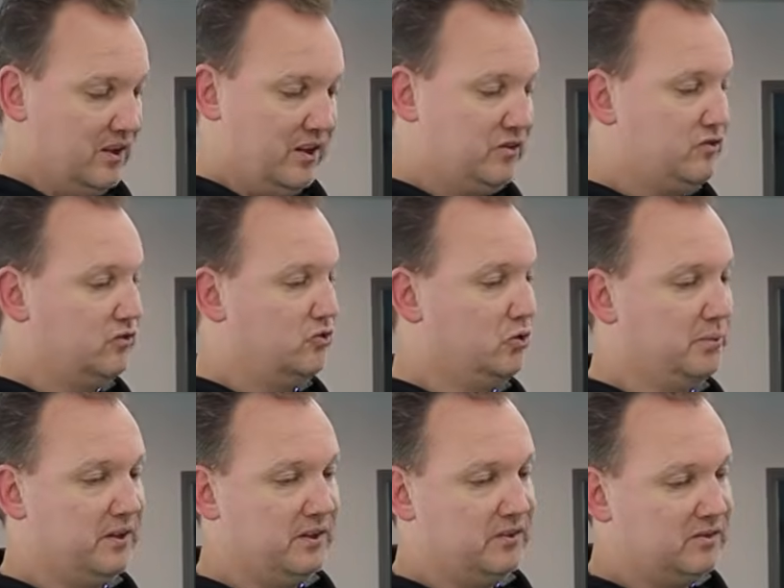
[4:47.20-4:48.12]
It's
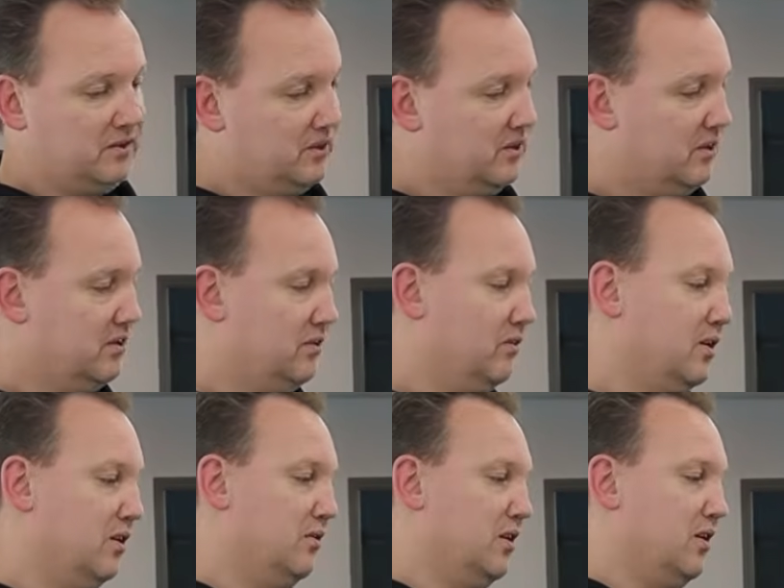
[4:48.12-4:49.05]
super easy. You
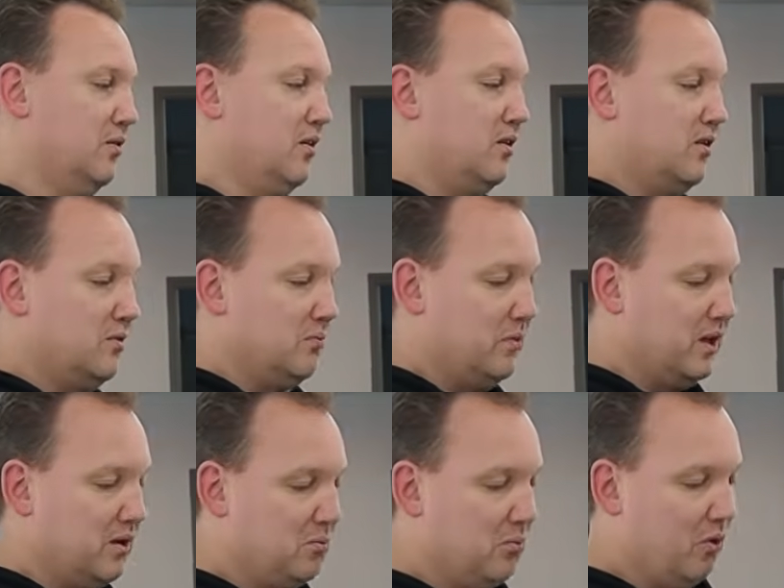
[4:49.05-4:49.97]
can
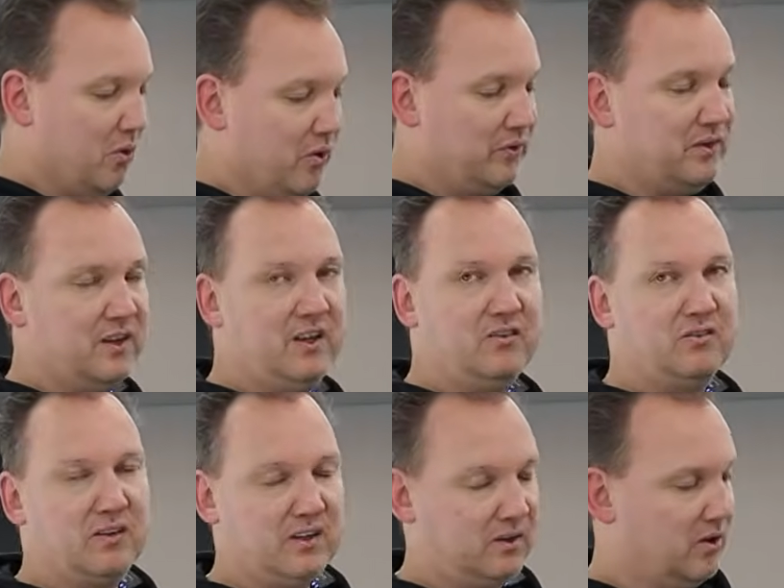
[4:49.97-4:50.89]
make a mold
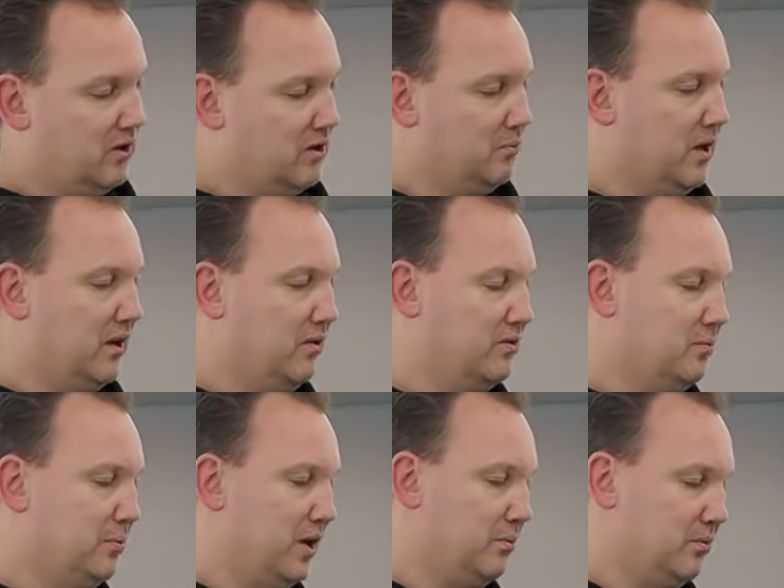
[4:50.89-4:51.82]
easily on the back of the
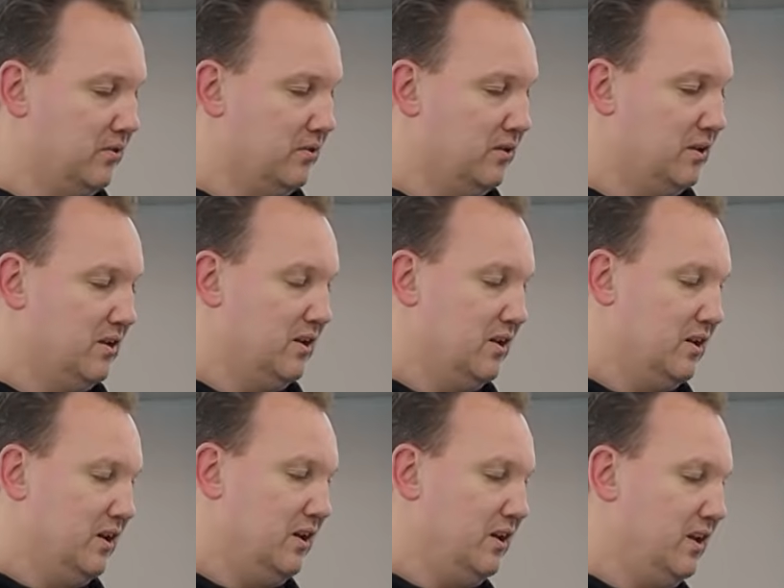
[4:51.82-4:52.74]
paper
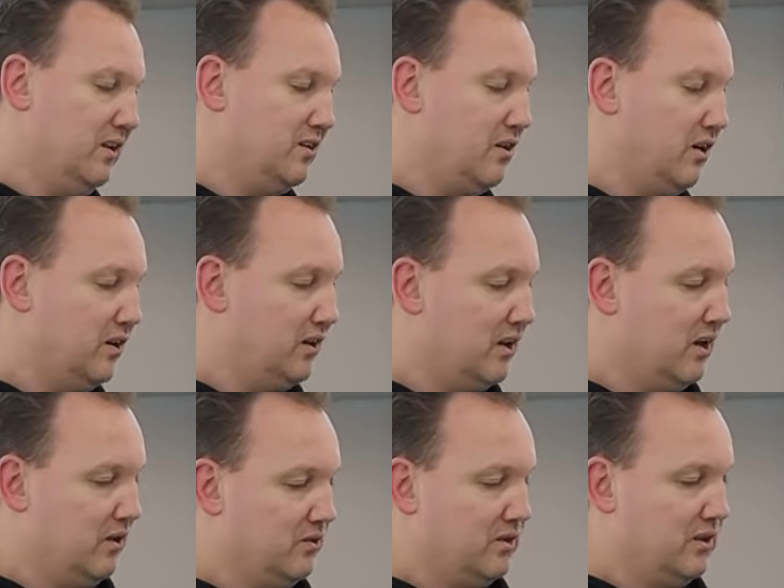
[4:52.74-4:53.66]
and then cut it
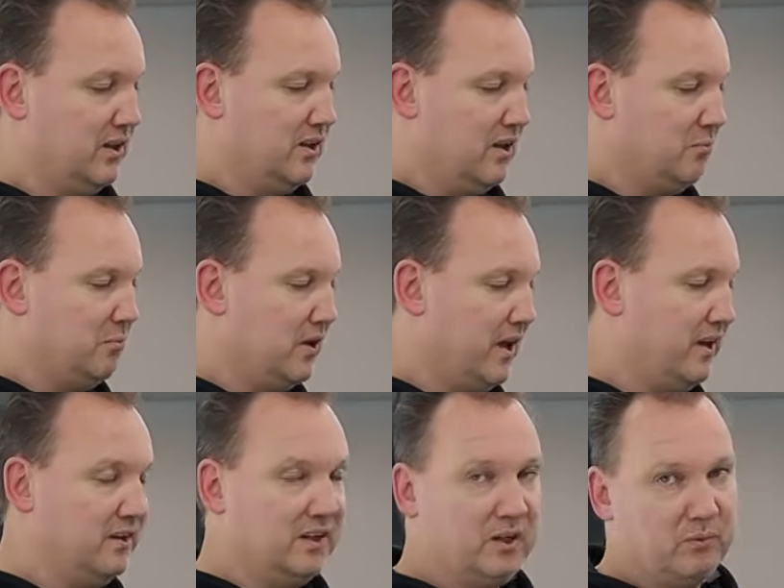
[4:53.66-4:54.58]
out and then apply
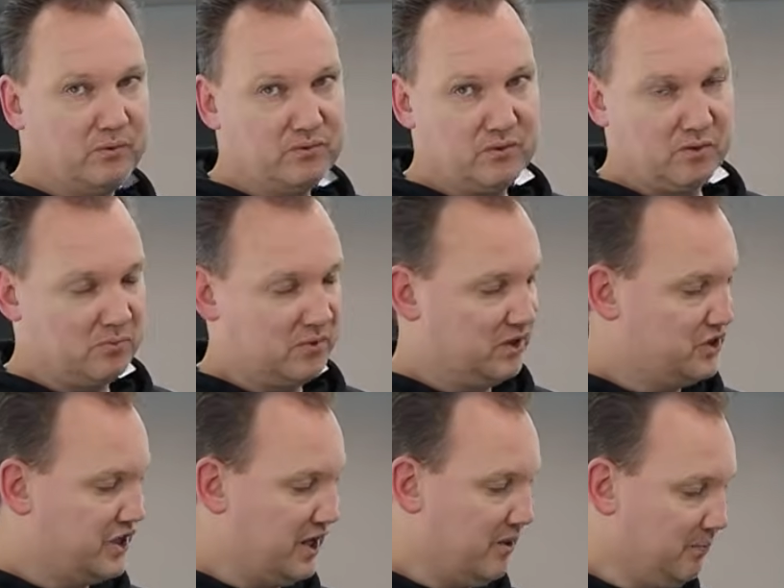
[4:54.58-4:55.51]
it here with some
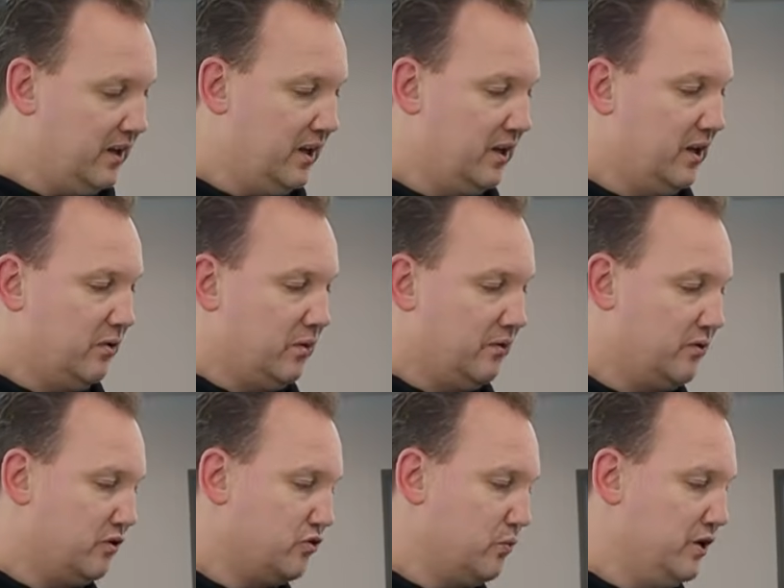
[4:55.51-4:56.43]
gel, and then with
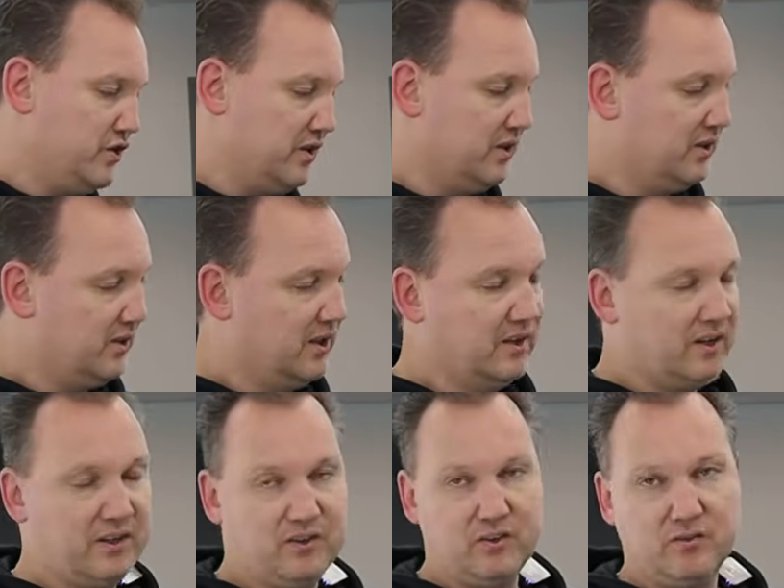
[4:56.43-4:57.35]
your squeegee, and
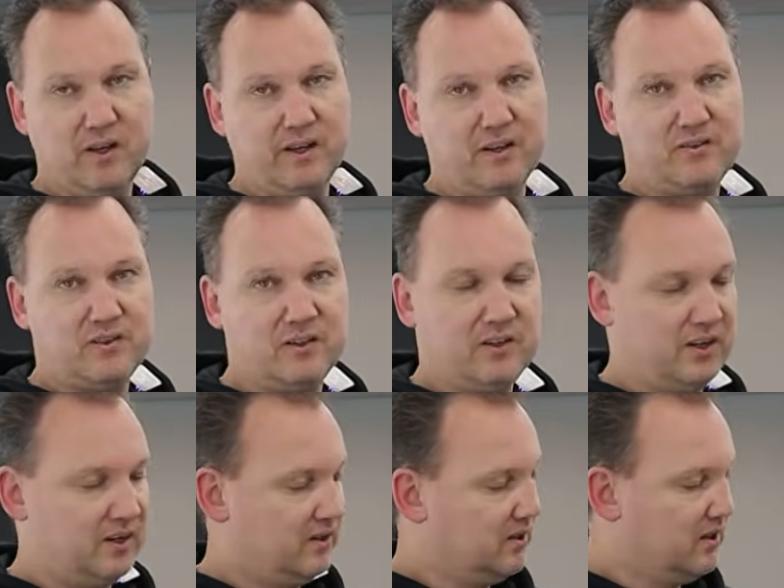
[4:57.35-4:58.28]
then just let it sit
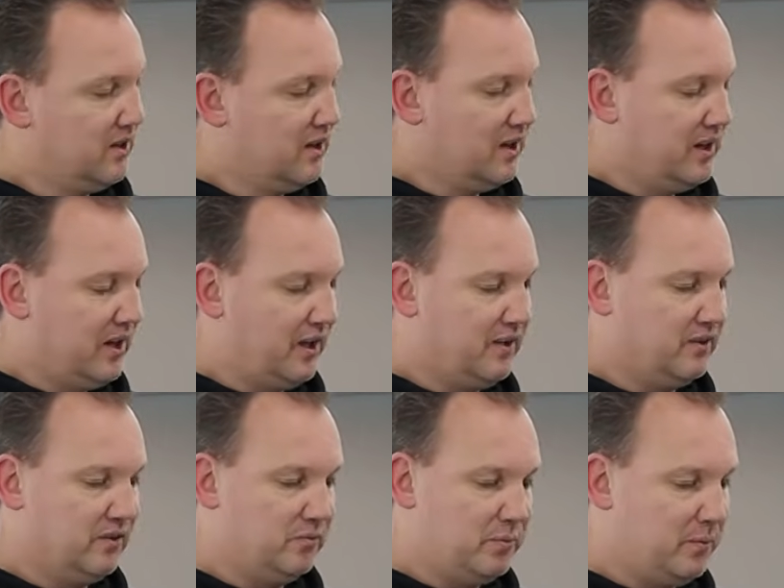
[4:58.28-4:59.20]
there
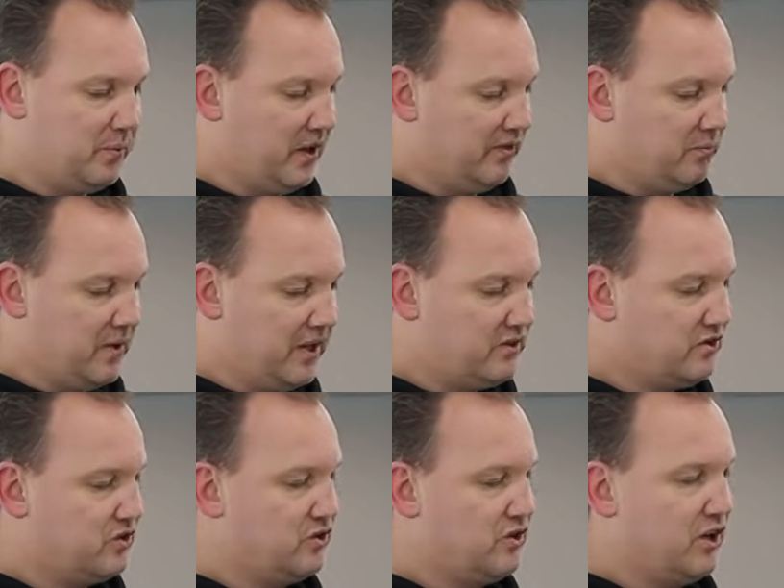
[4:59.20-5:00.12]
And PPF
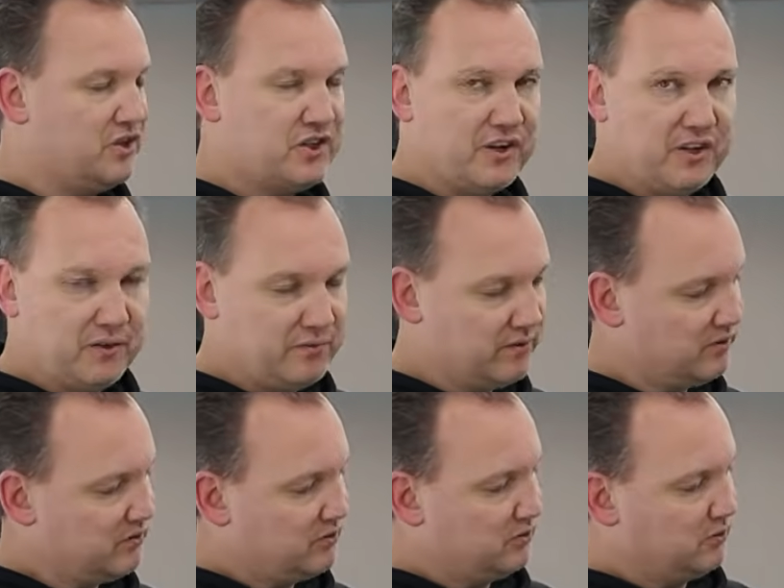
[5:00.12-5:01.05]
makes such a
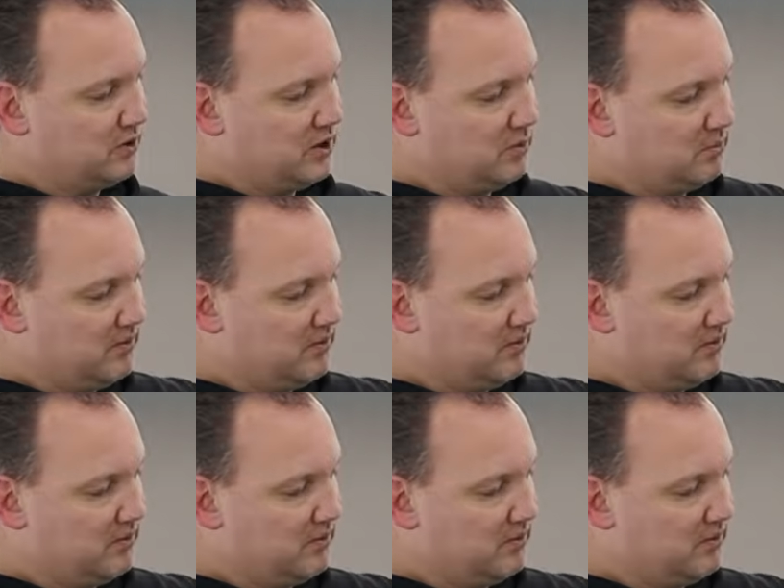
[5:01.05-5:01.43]
difference to keep